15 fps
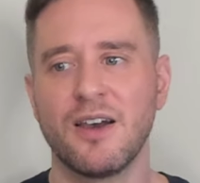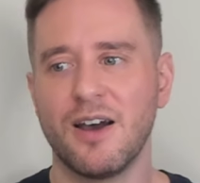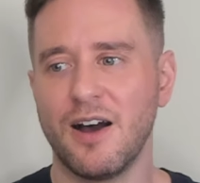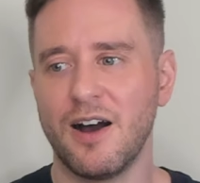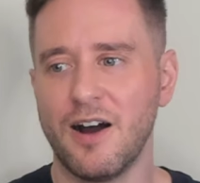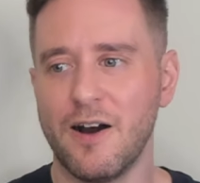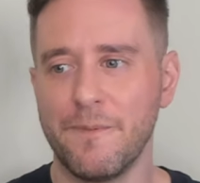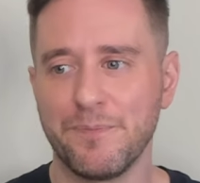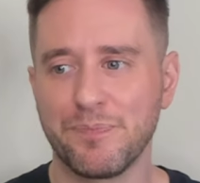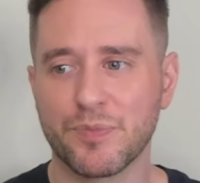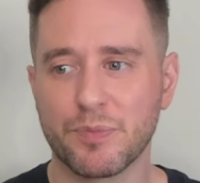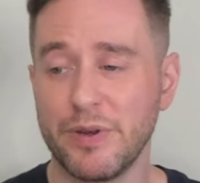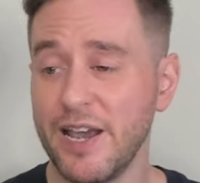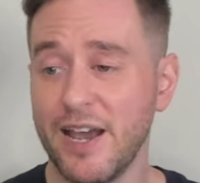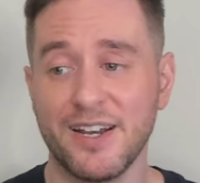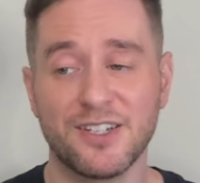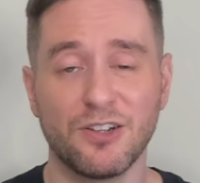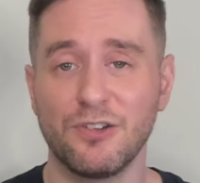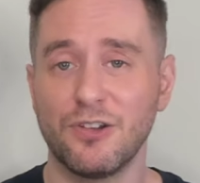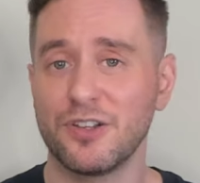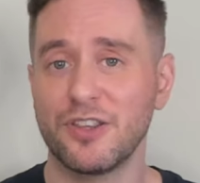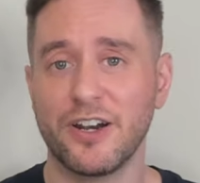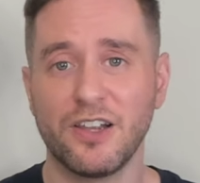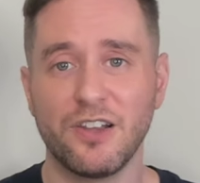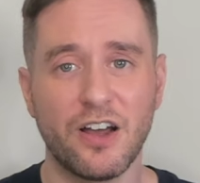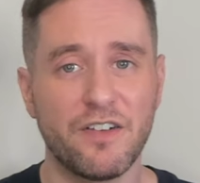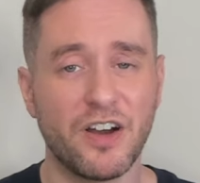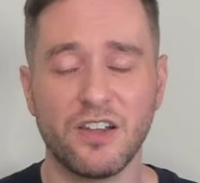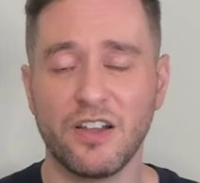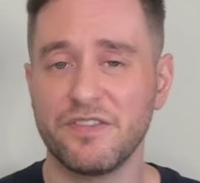But yeah, it's a look that I
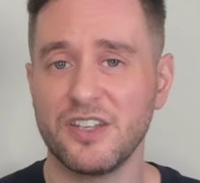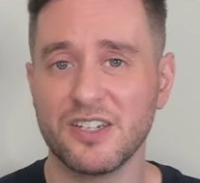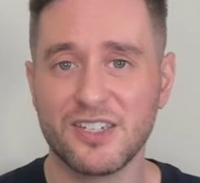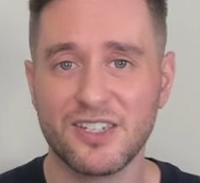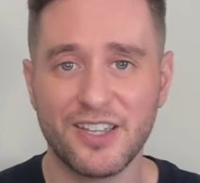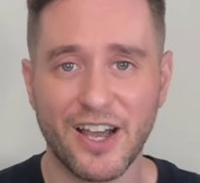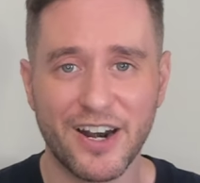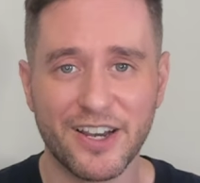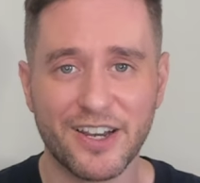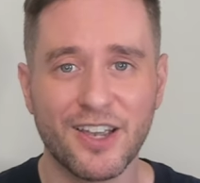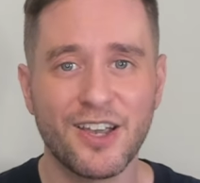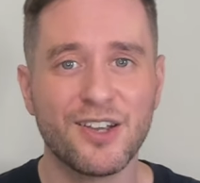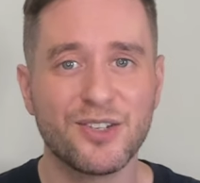love. I love the aesthetic.